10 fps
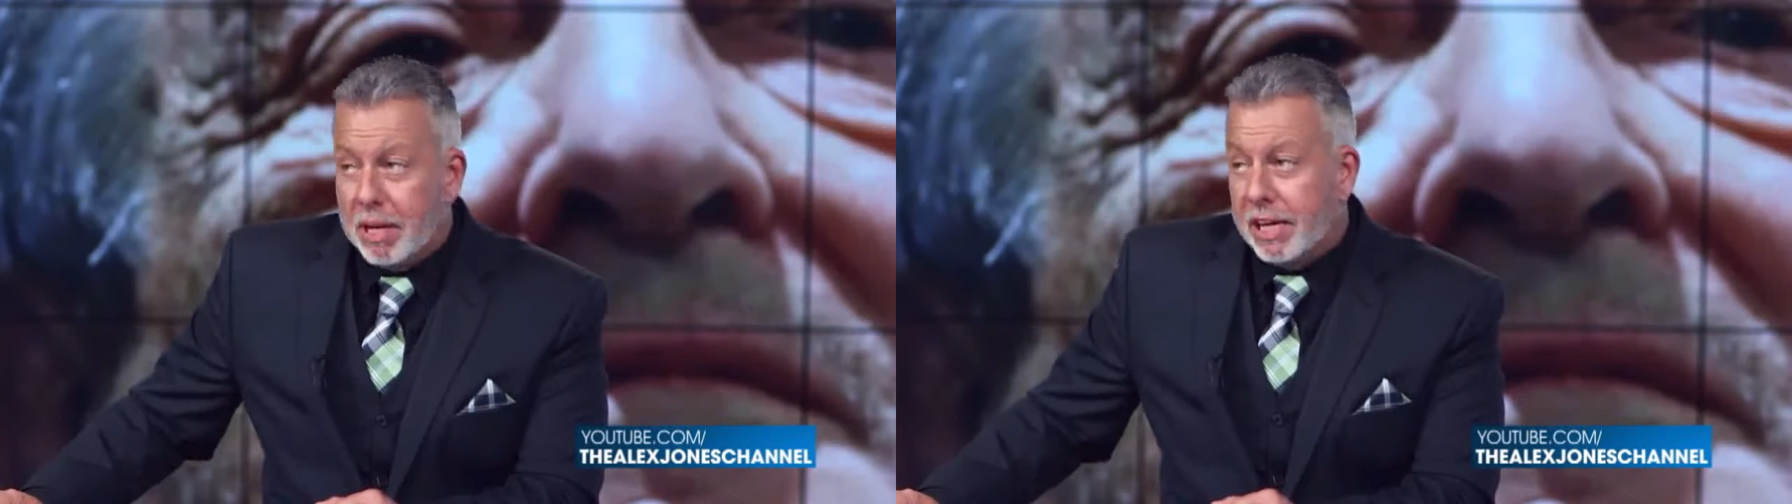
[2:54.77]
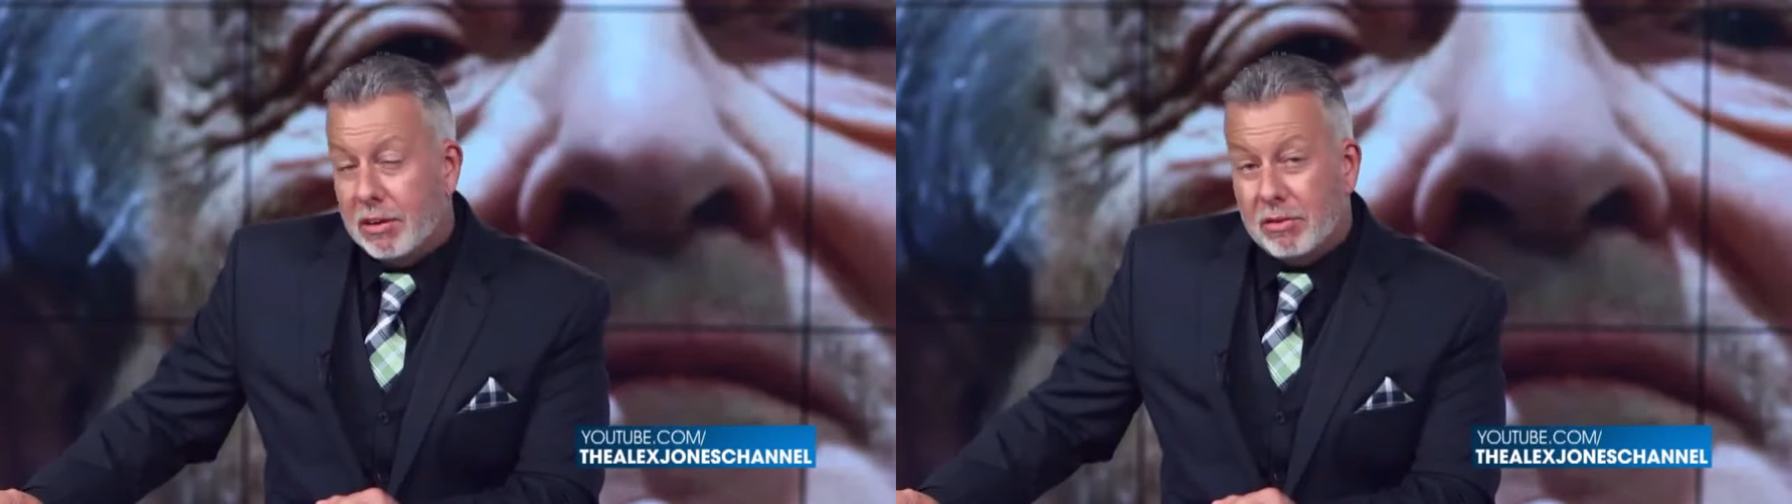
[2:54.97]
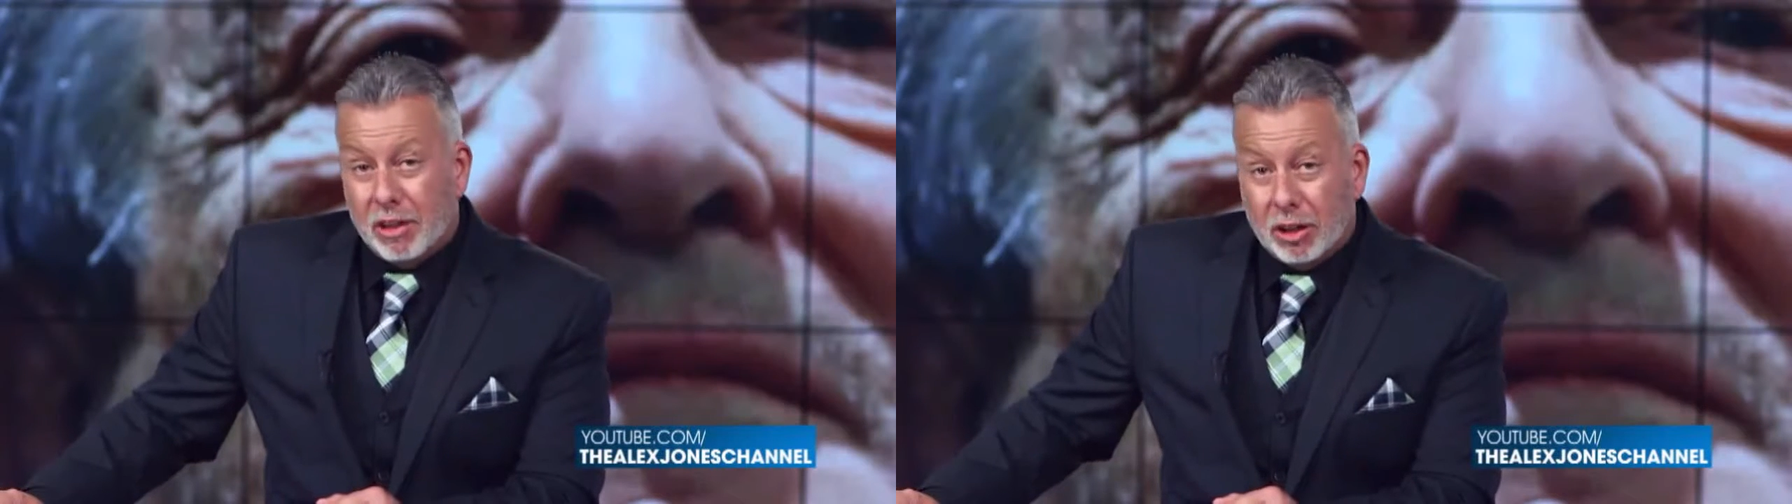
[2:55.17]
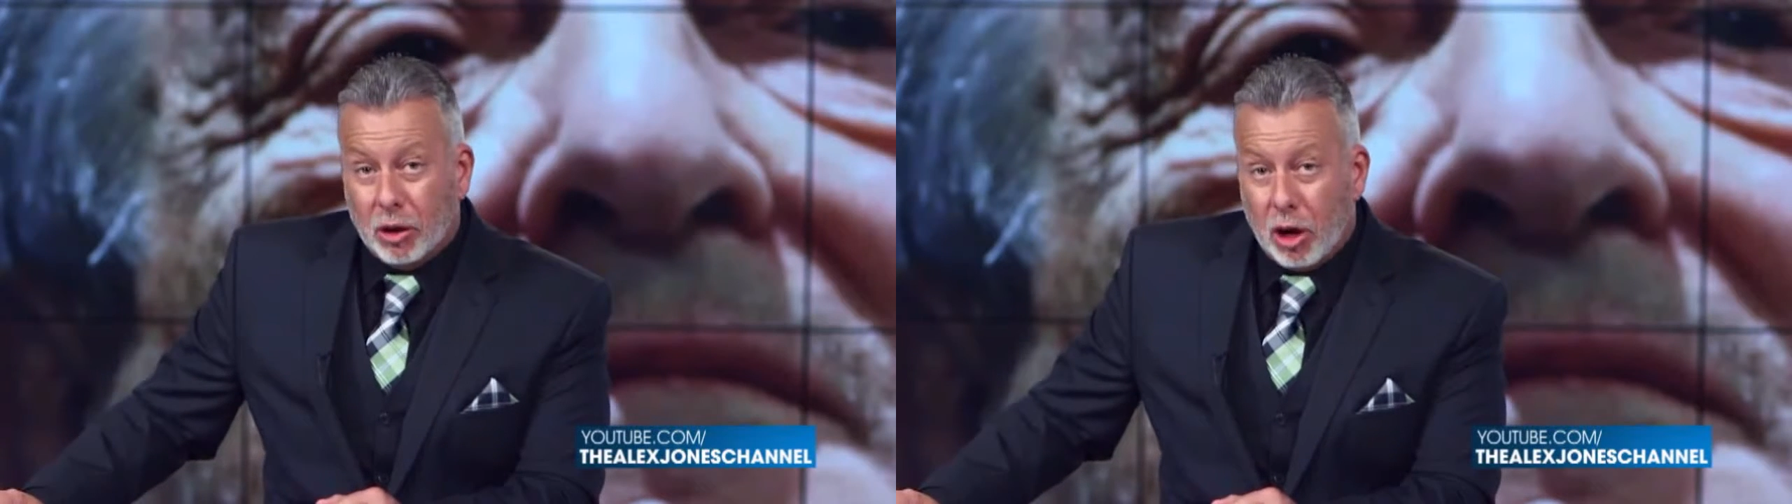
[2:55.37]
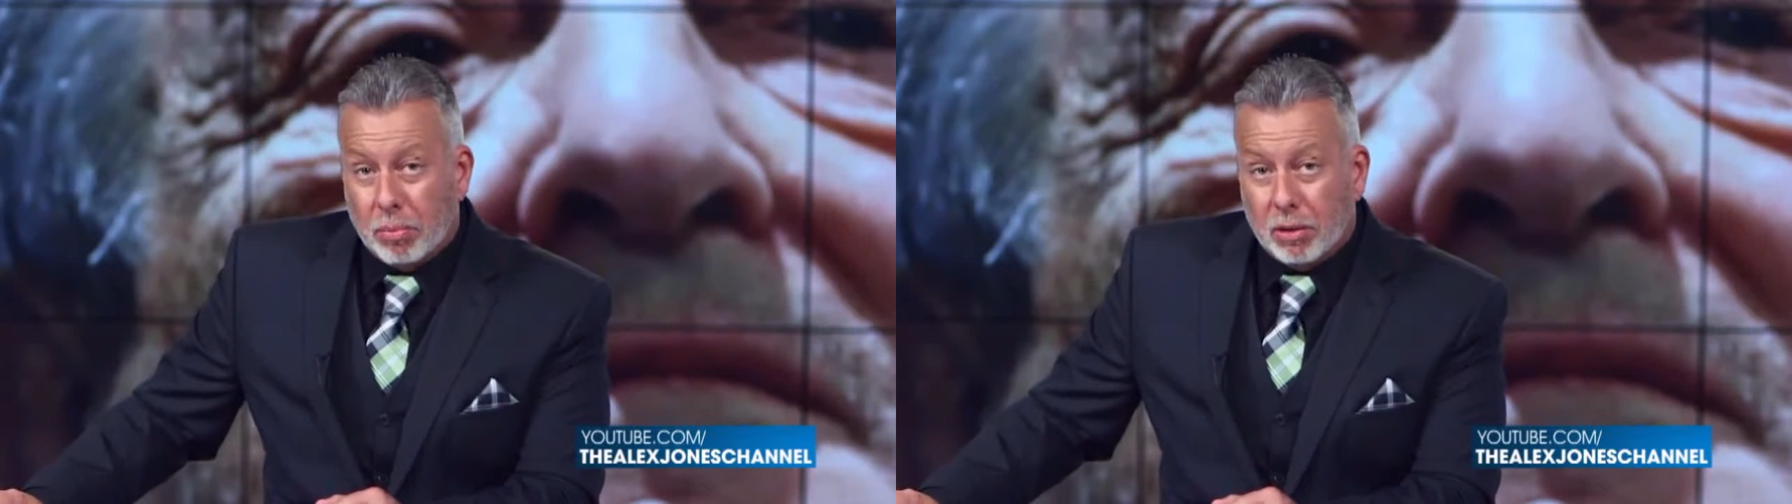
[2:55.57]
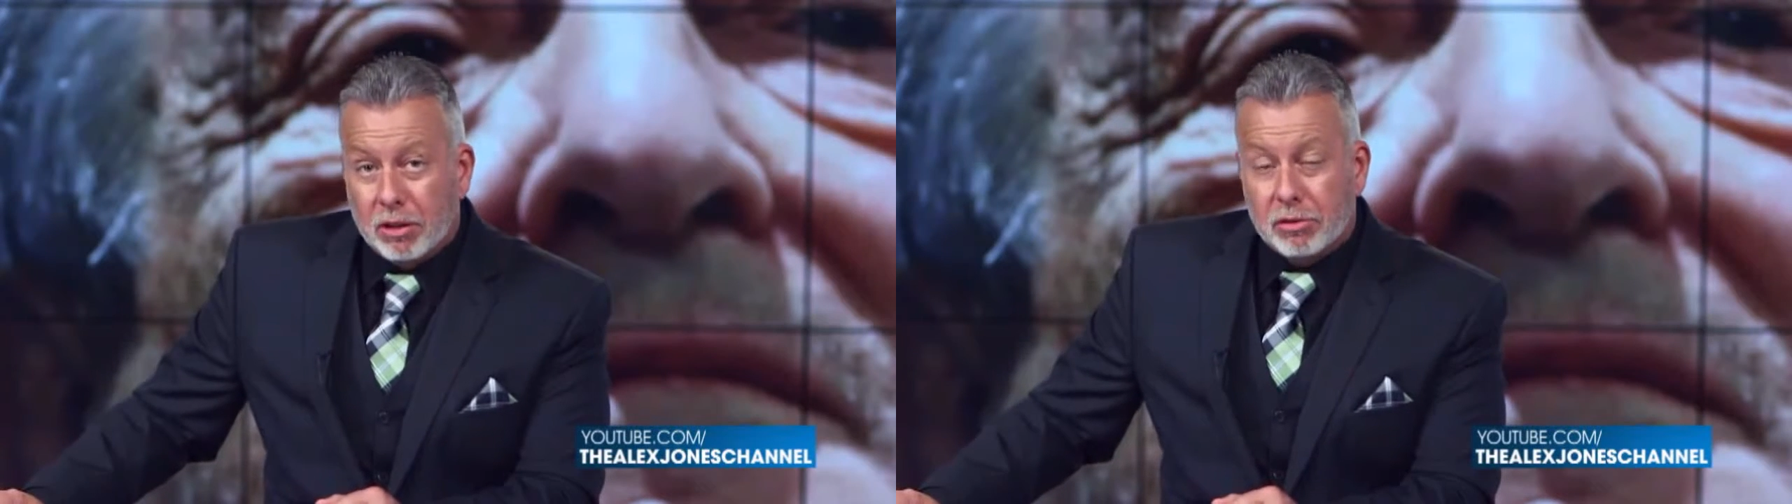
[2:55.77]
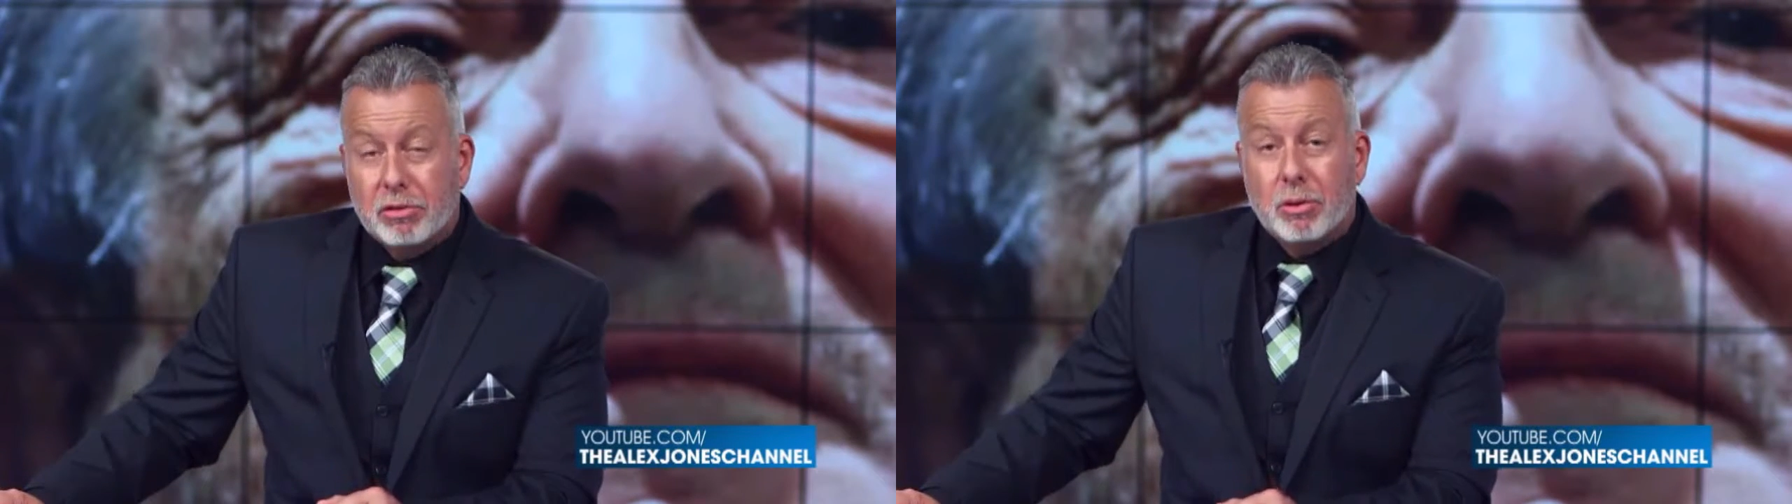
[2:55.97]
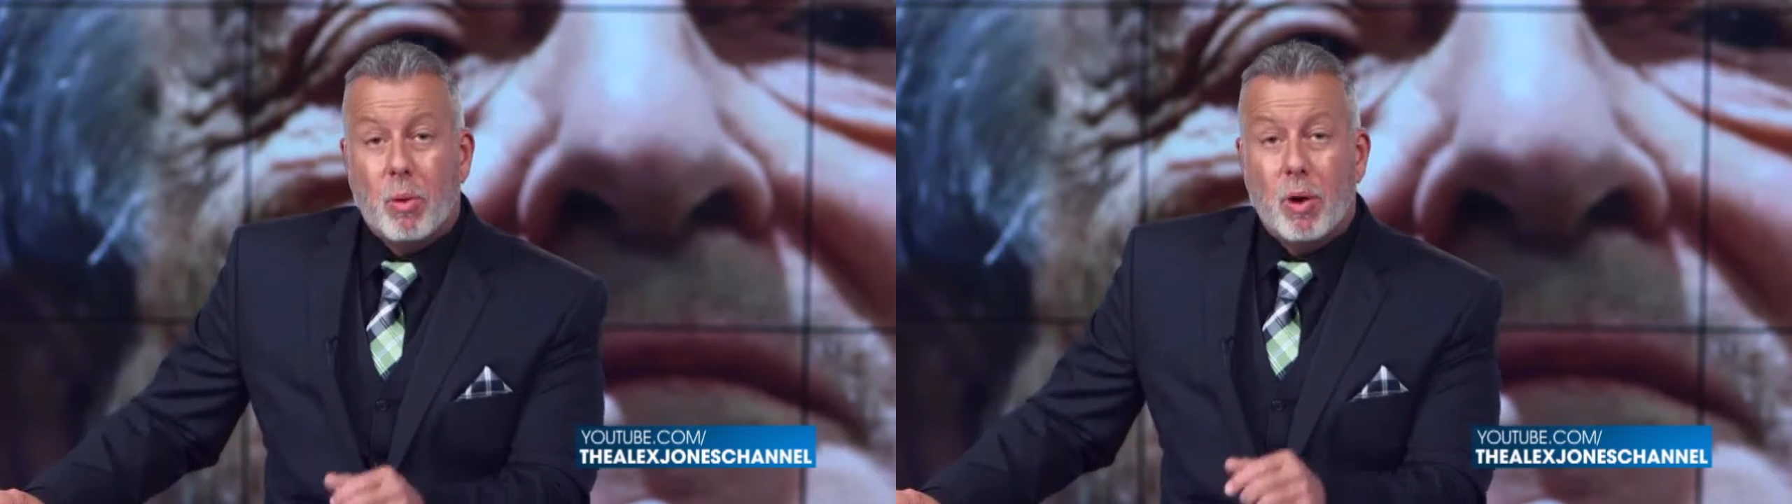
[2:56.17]
because the
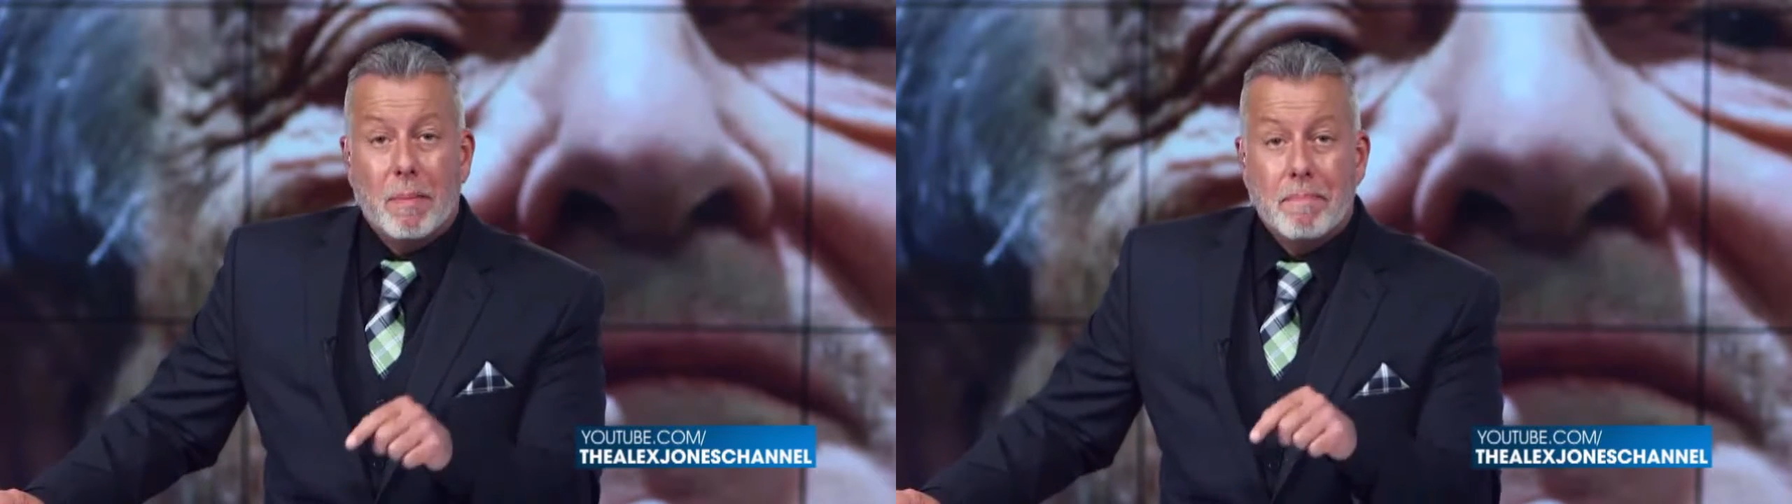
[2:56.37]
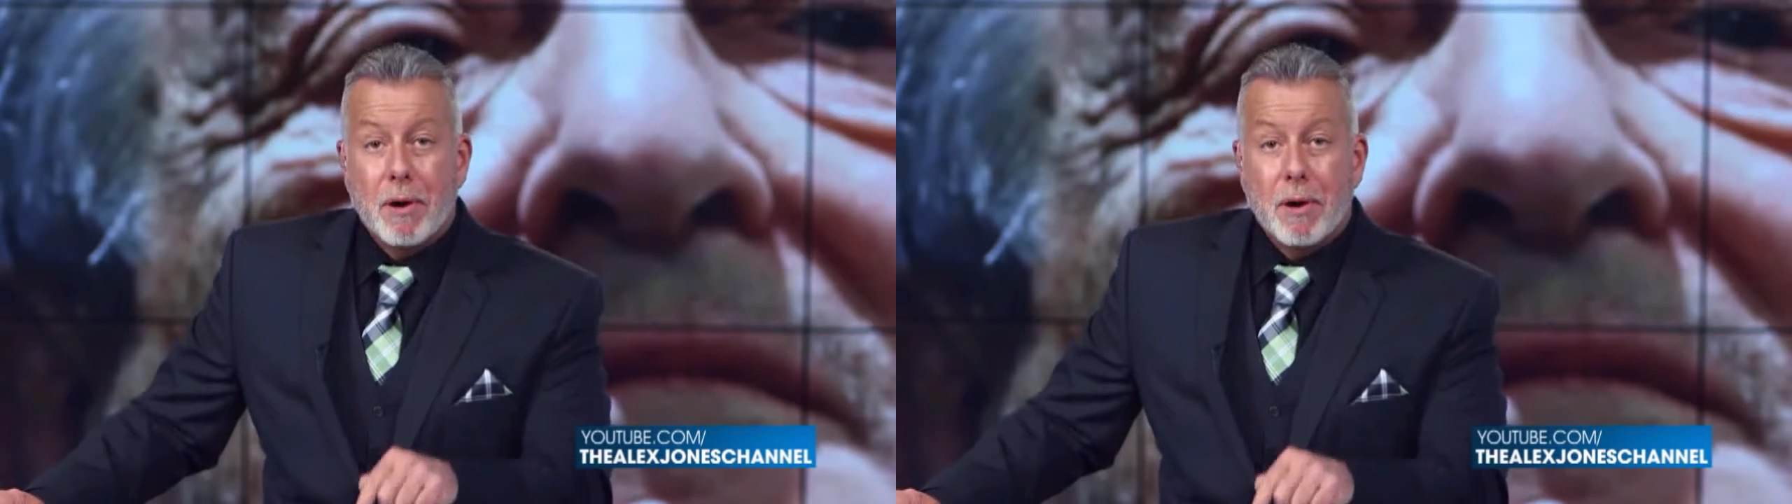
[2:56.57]
globalists want to